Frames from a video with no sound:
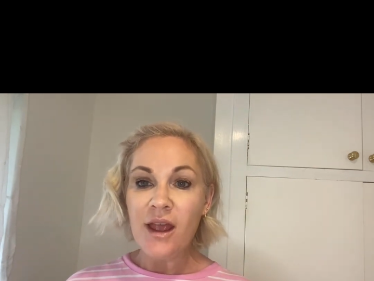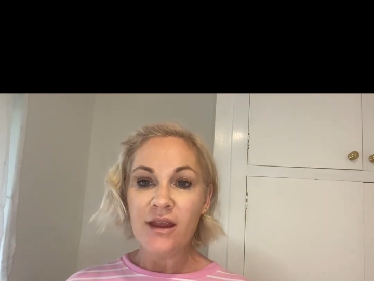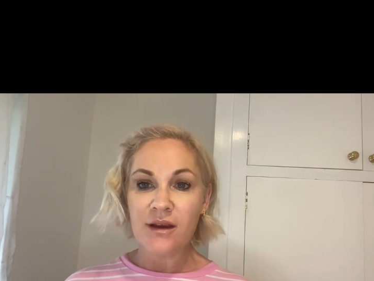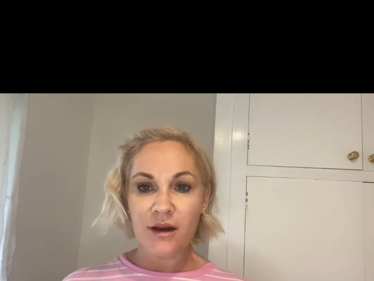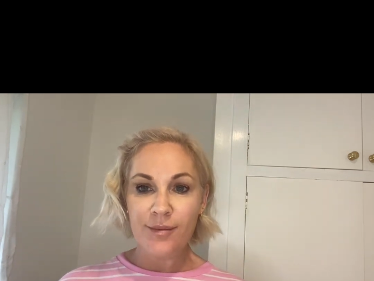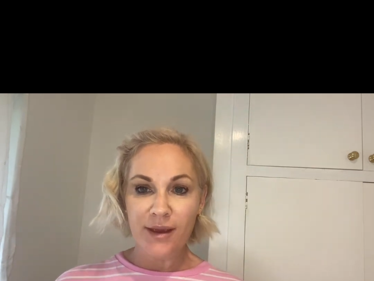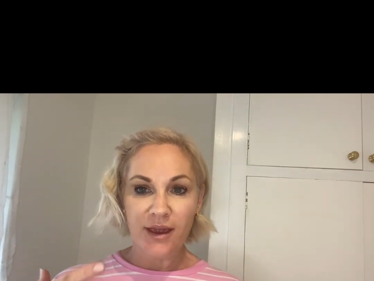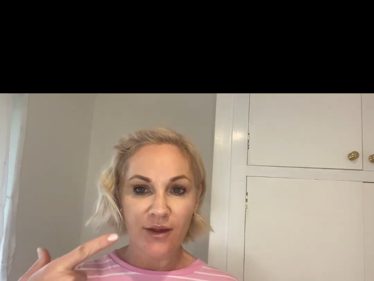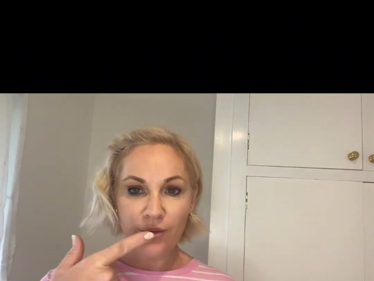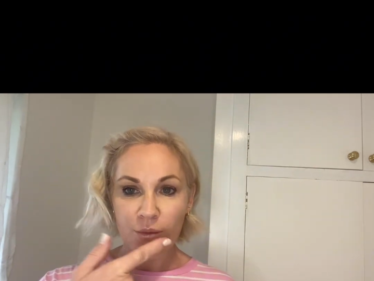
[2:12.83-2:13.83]
You've got to be
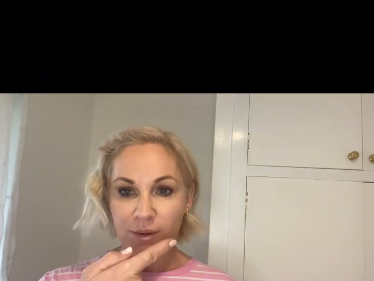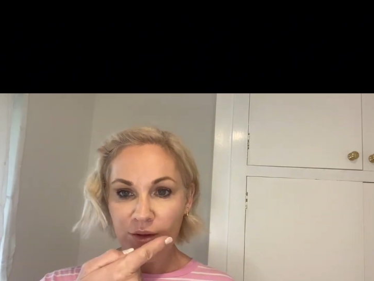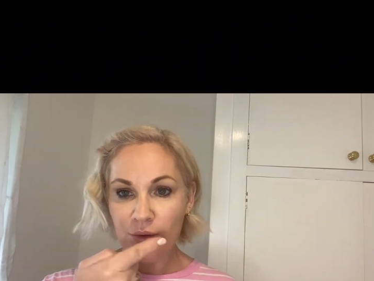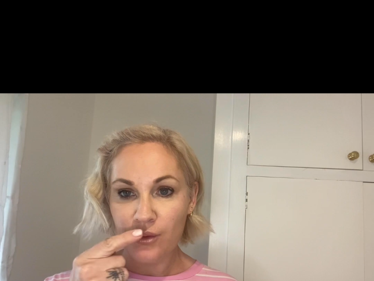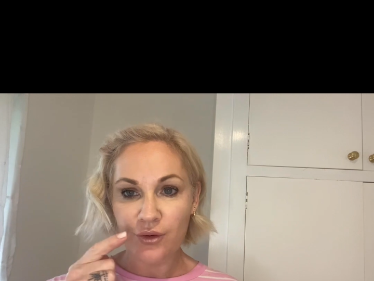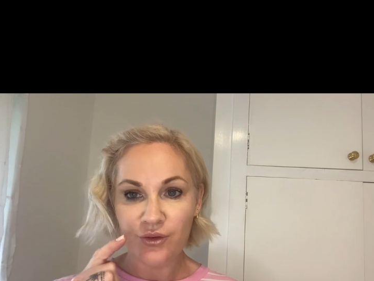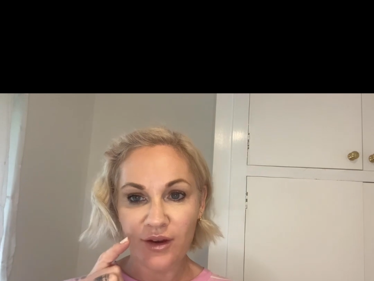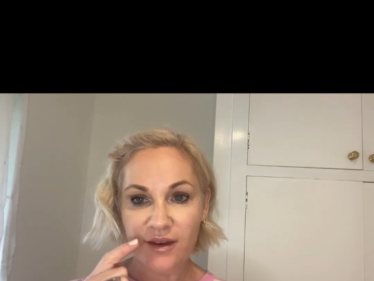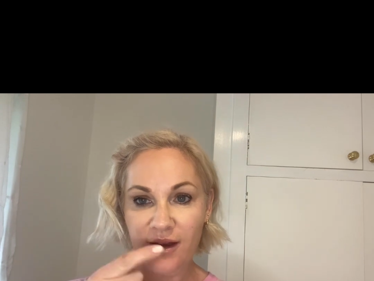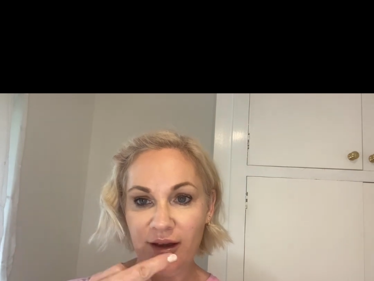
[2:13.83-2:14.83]
careful when you're
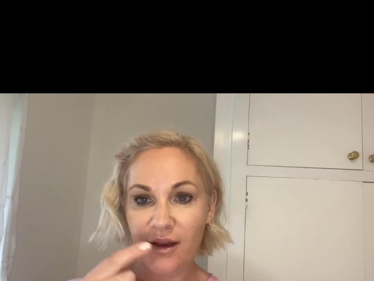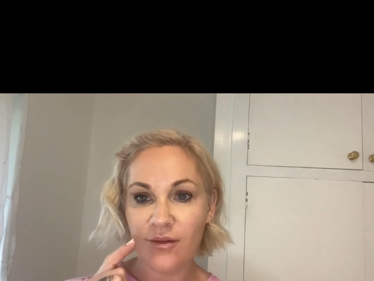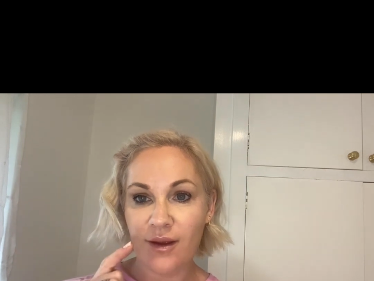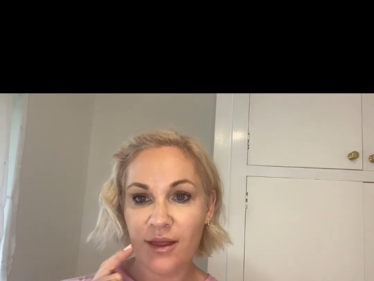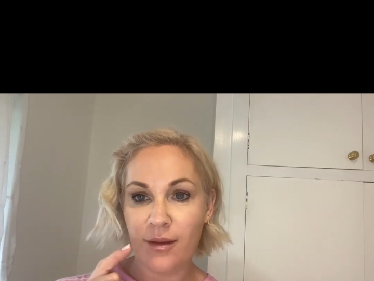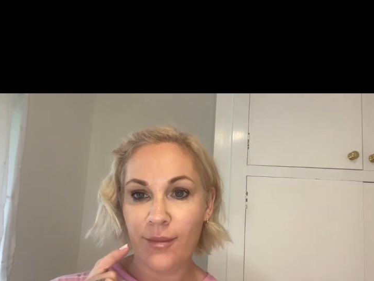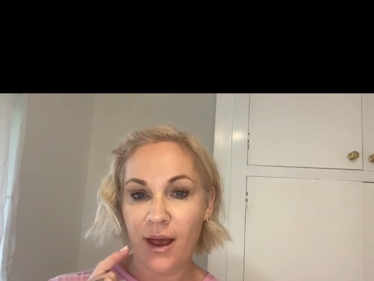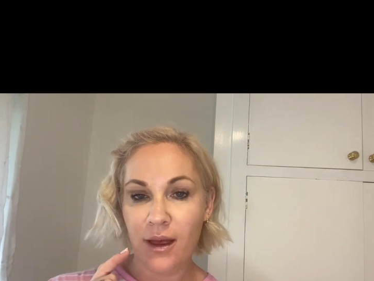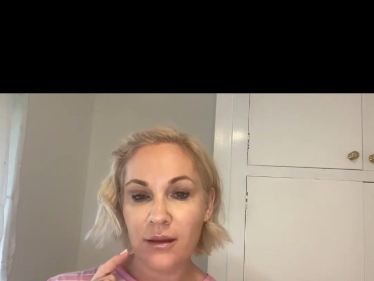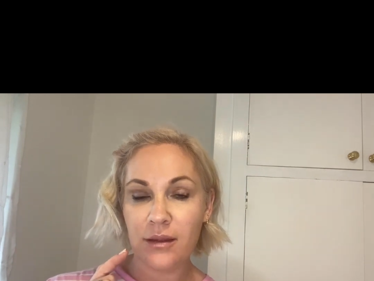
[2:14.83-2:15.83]
treating around the
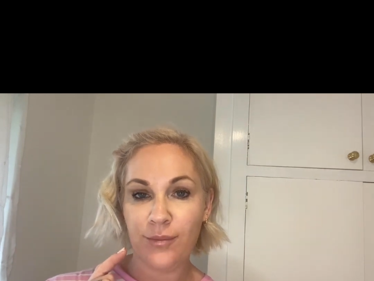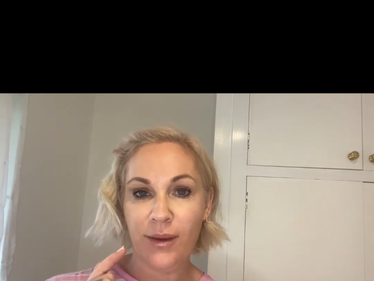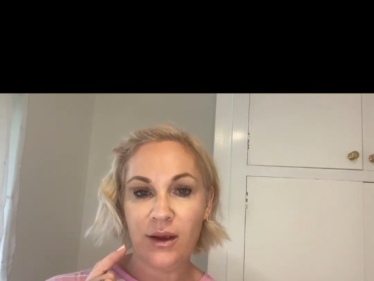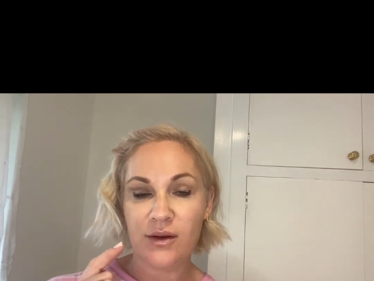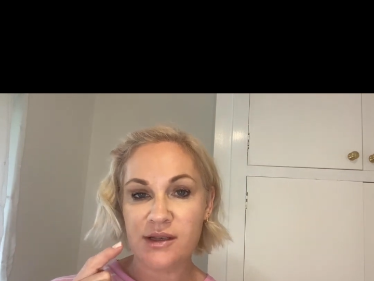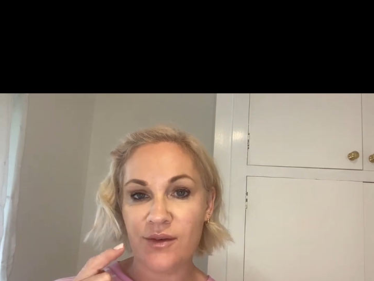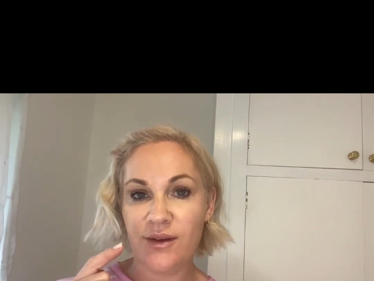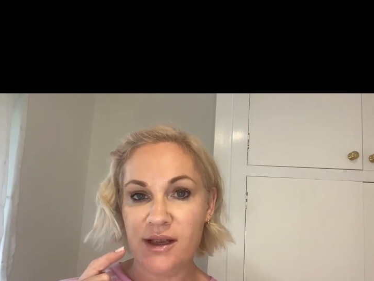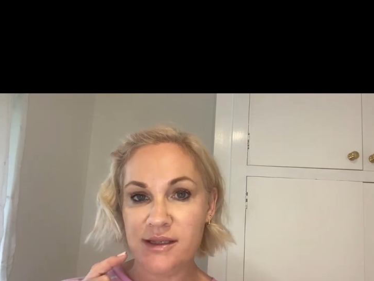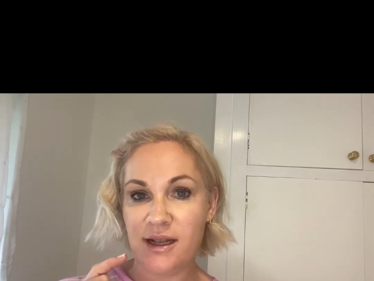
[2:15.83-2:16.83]
mouth, because
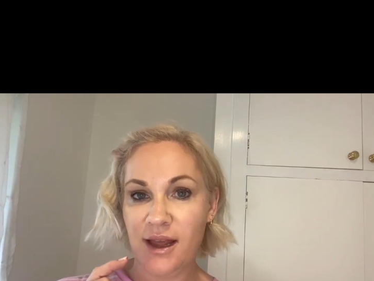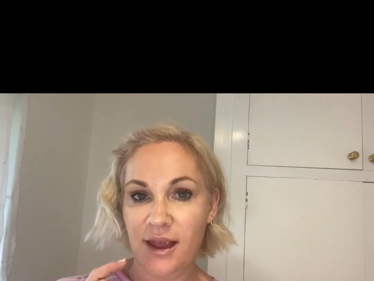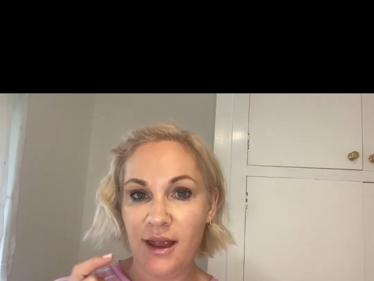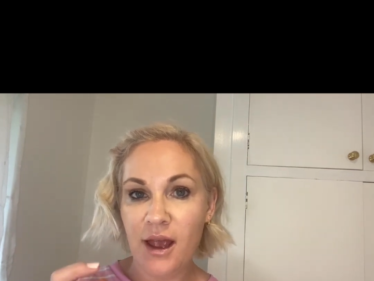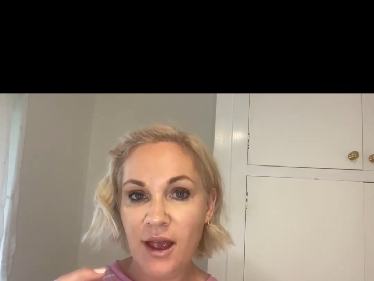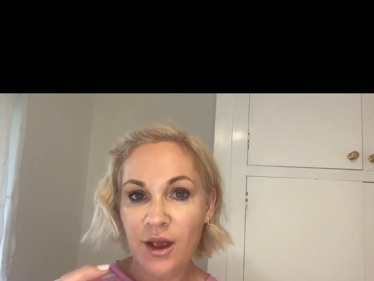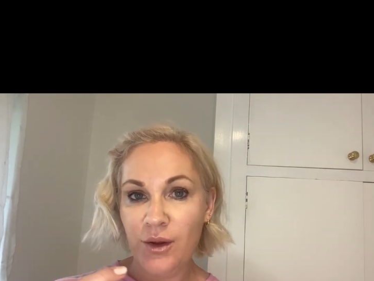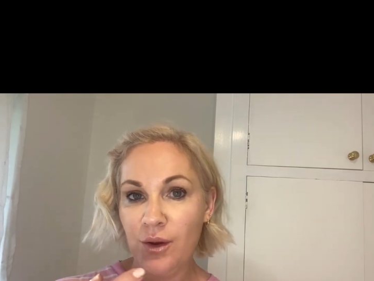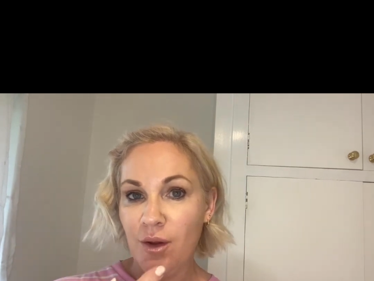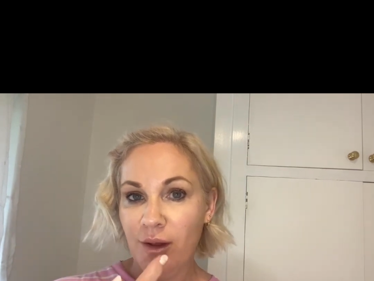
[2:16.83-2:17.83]
obviously,
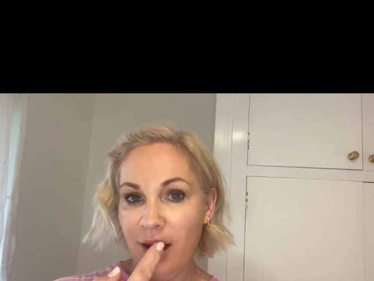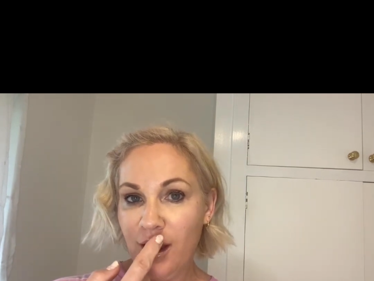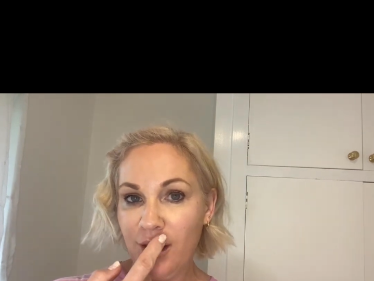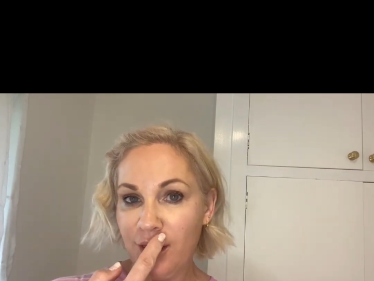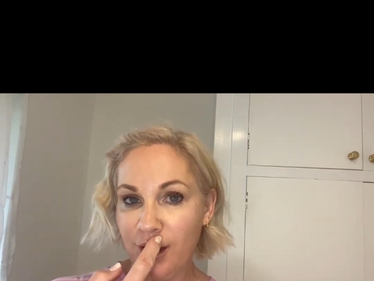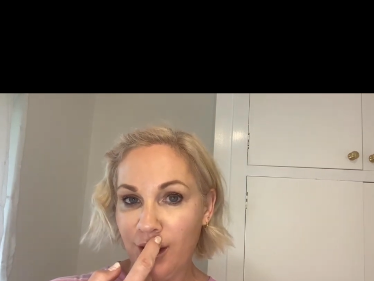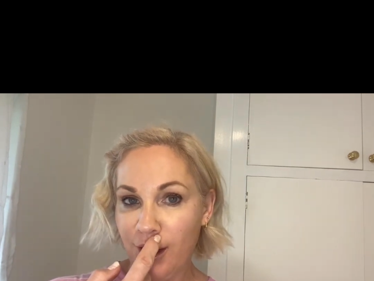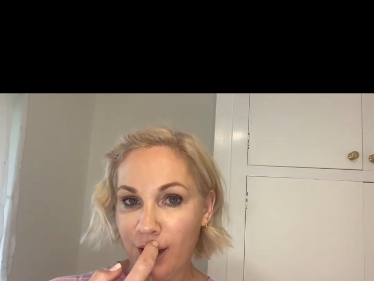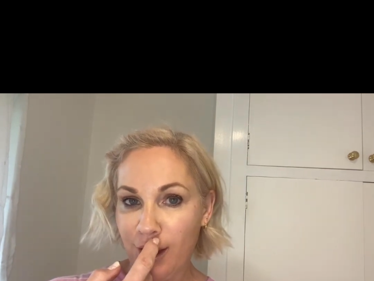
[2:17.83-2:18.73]
you know, anything